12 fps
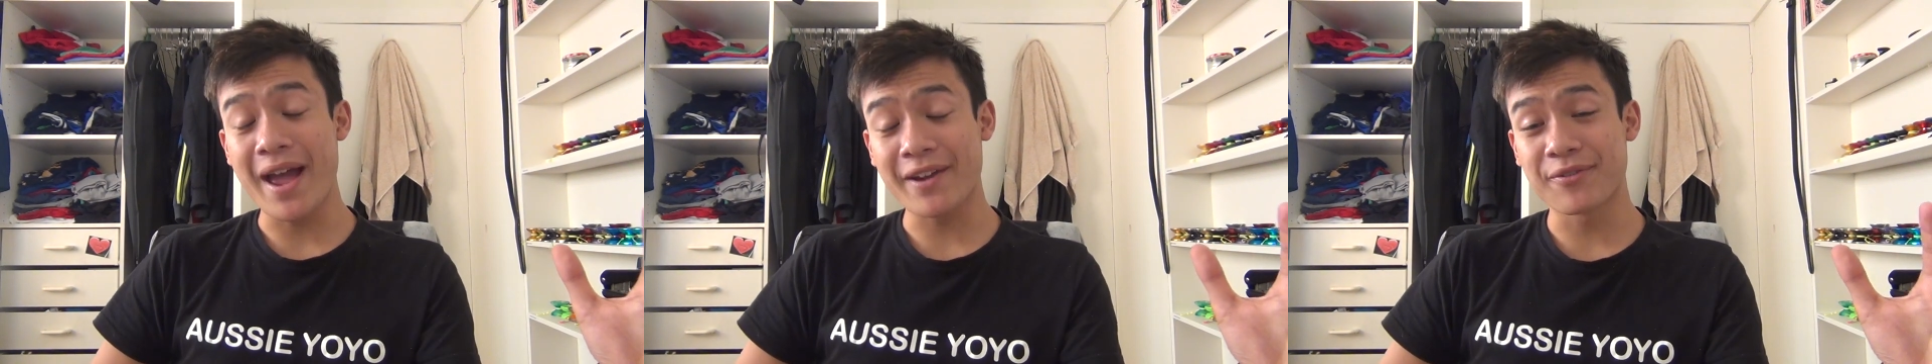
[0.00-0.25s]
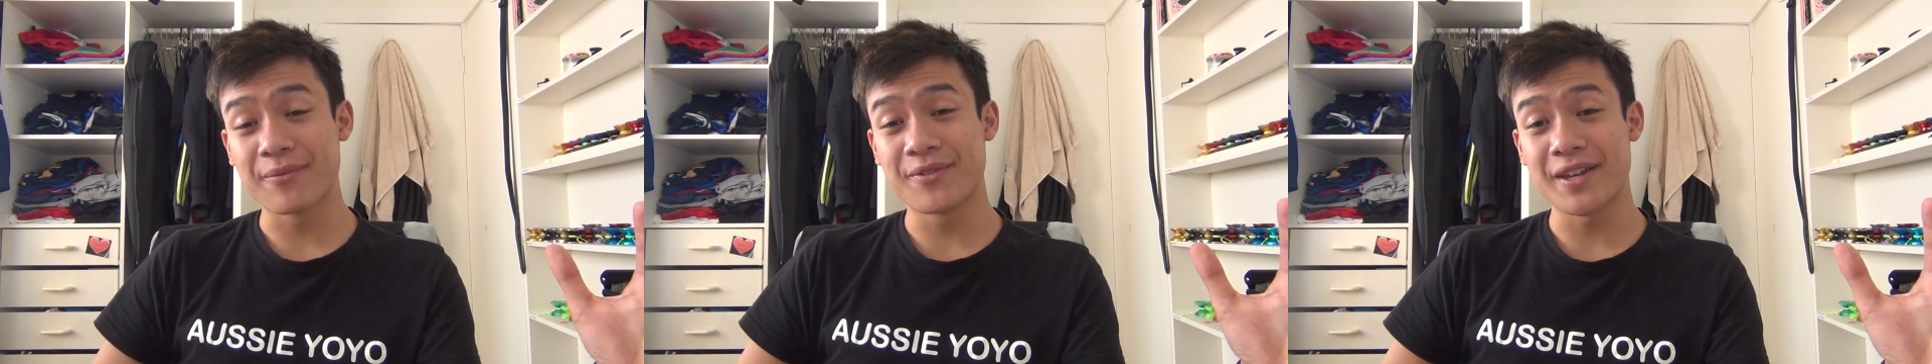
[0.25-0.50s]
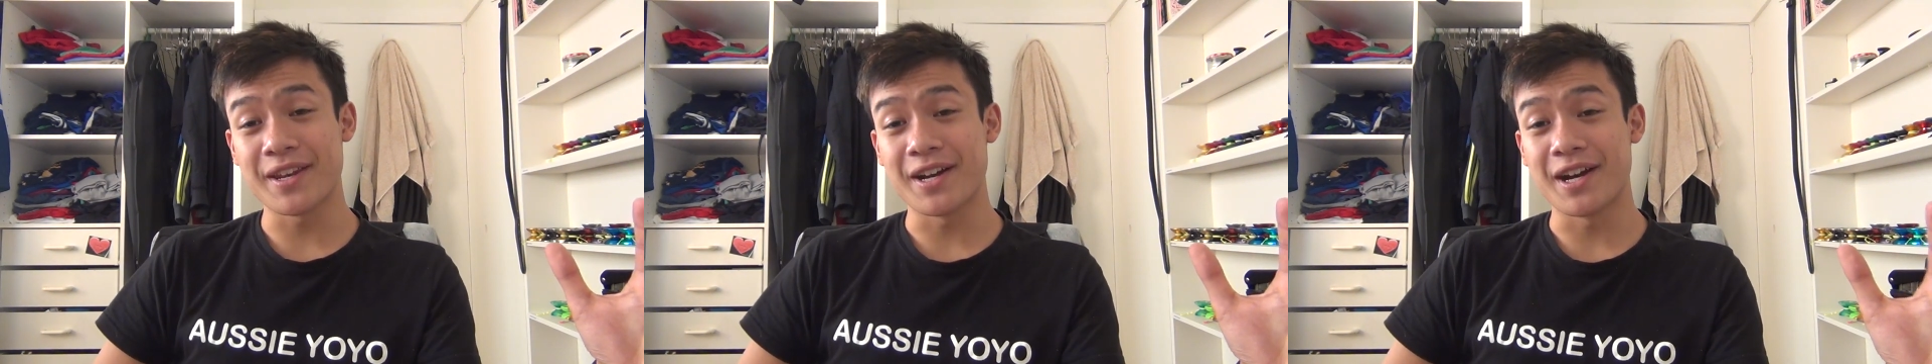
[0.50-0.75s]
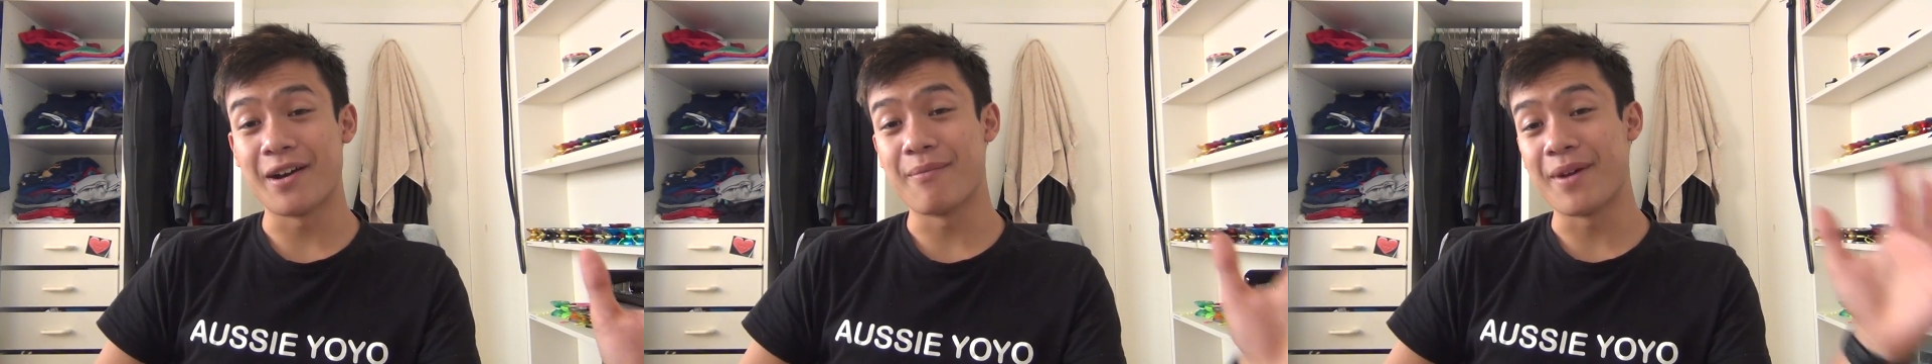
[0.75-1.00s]
back from
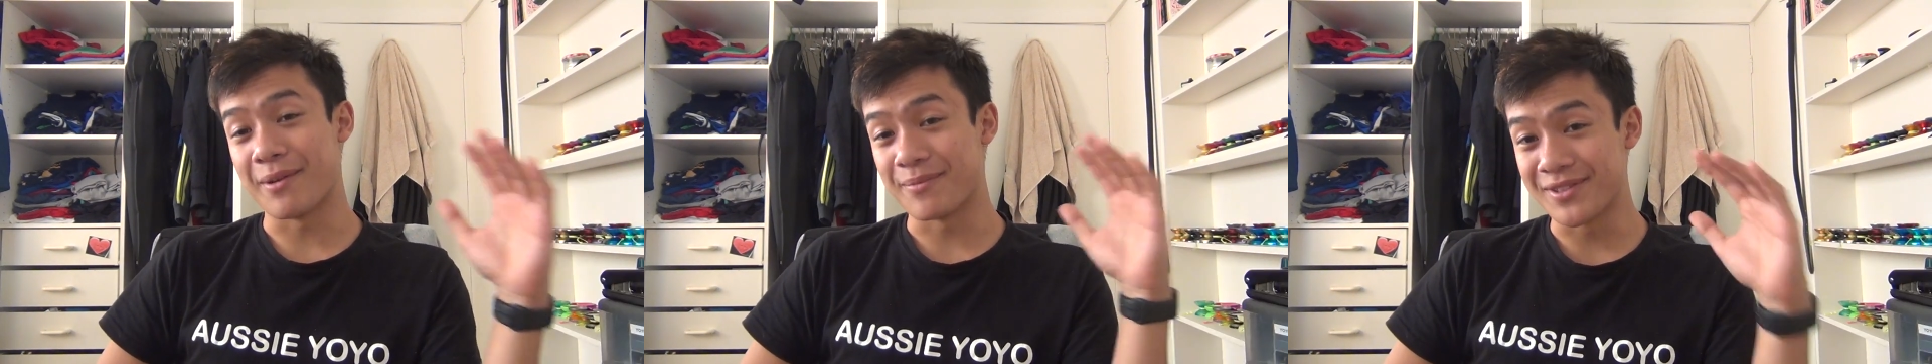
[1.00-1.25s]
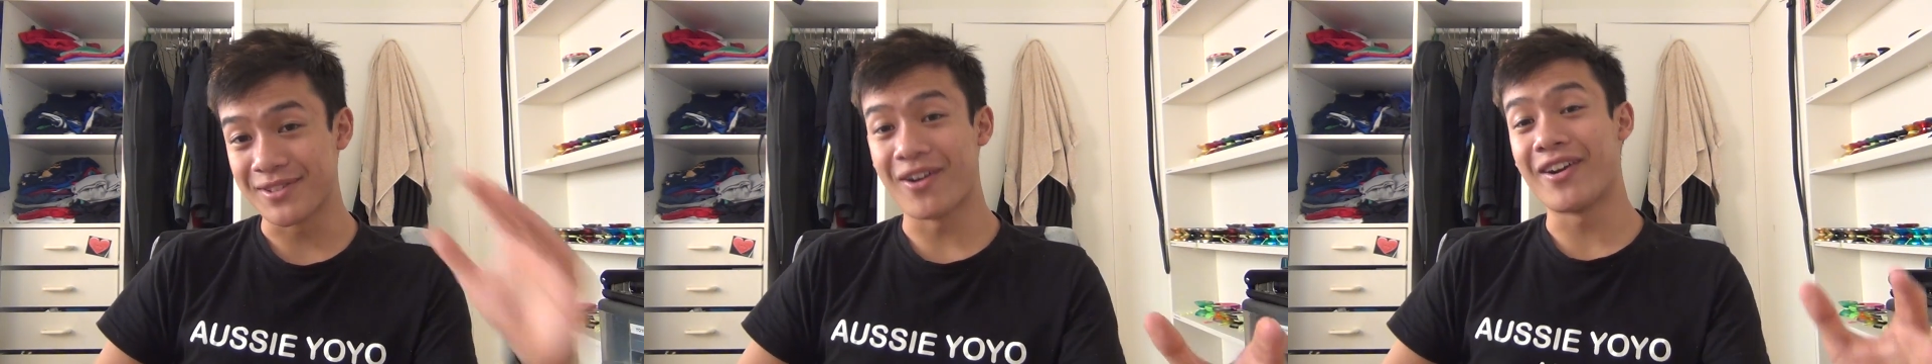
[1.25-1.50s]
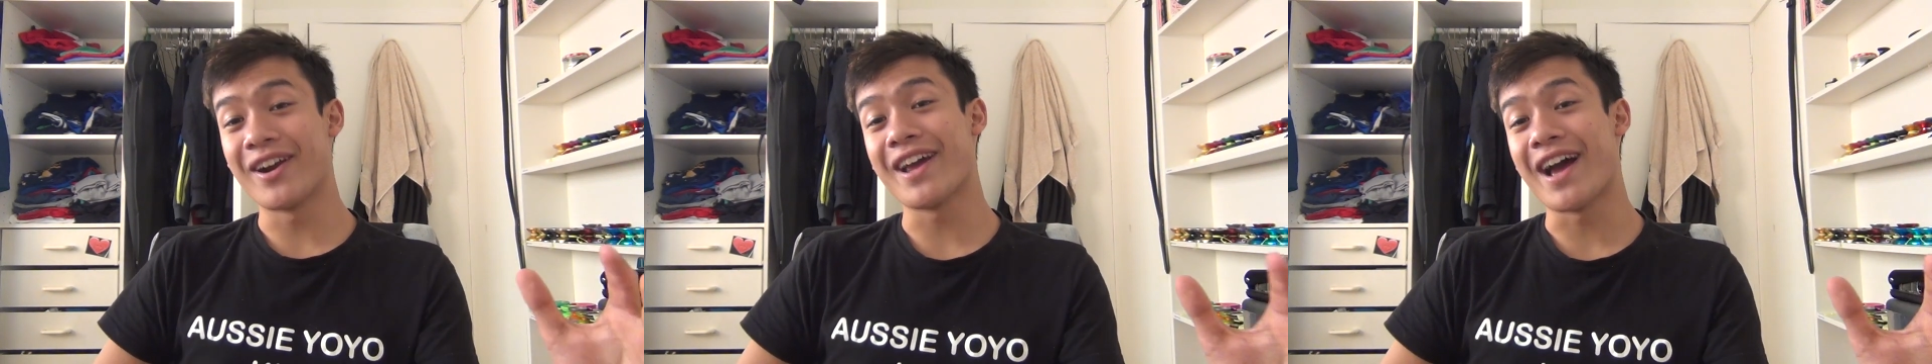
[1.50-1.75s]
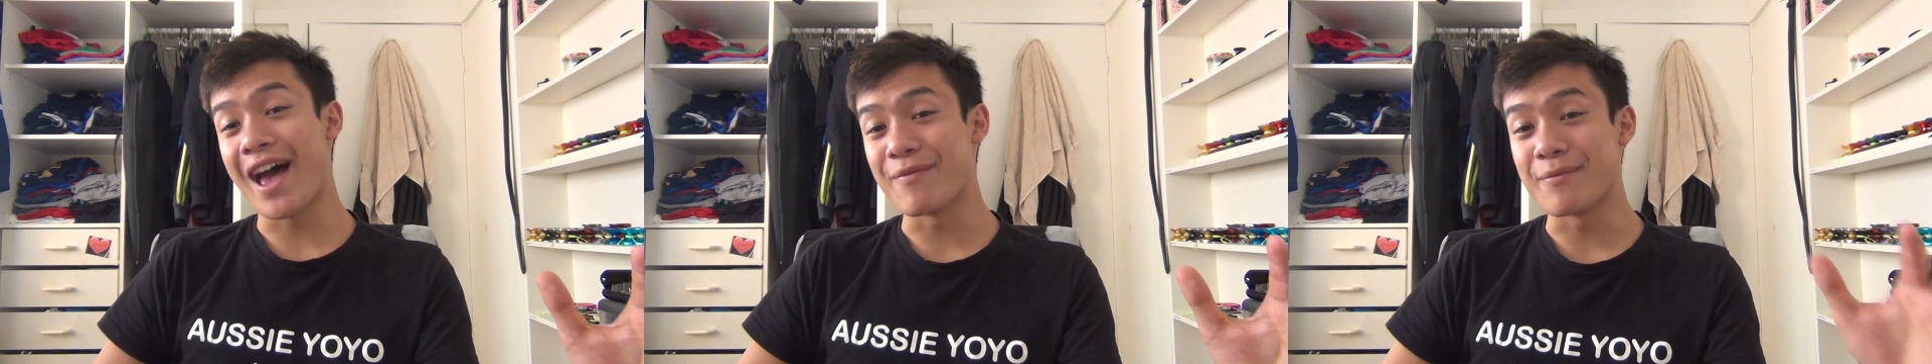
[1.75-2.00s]
Vietnam and I'm
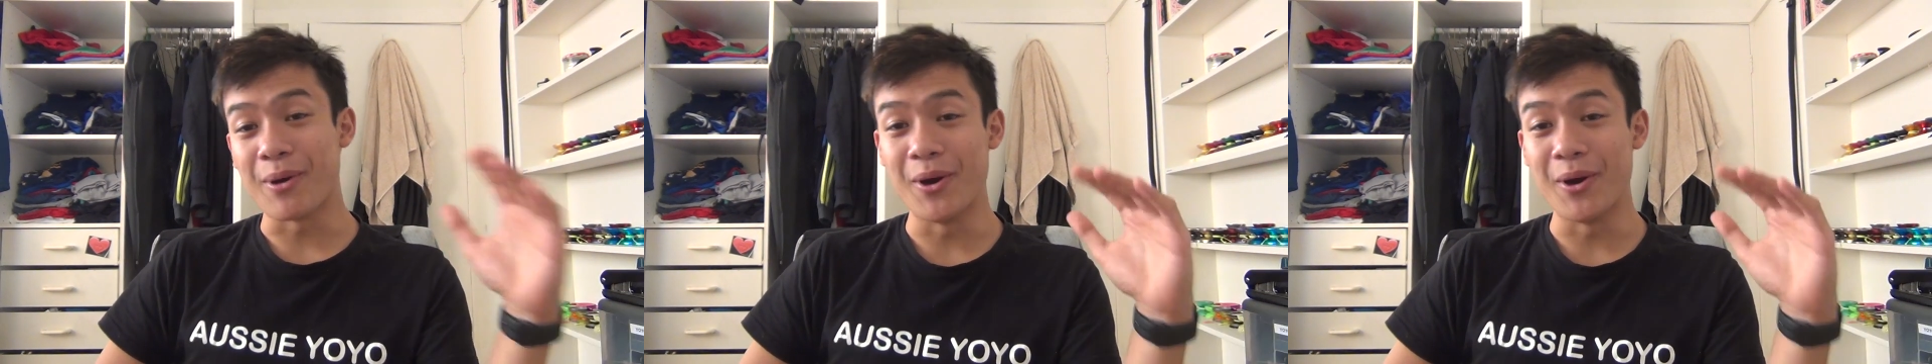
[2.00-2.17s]
sorry I haven't